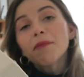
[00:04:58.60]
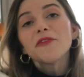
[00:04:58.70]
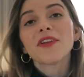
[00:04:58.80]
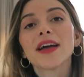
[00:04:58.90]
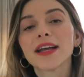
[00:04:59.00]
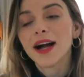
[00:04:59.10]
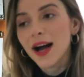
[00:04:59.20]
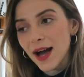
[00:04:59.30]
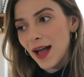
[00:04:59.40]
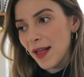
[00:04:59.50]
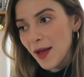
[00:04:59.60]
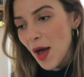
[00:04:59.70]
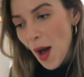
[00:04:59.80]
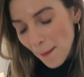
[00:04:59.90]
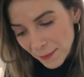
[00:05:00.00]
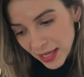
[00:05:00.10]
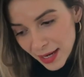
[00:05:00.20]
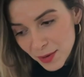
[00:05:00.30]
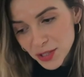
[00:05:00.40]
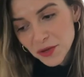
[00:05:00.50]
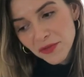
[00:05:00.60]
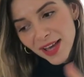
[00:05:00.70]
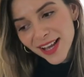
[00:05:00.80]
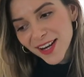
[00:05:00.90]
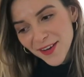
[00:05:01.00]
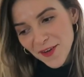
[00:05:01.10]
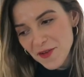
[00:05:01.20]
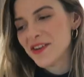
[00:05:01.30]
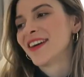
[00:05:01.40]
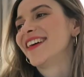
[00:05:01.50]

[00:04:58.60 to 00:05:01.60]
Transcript: I'm flying high, but I'm also flying low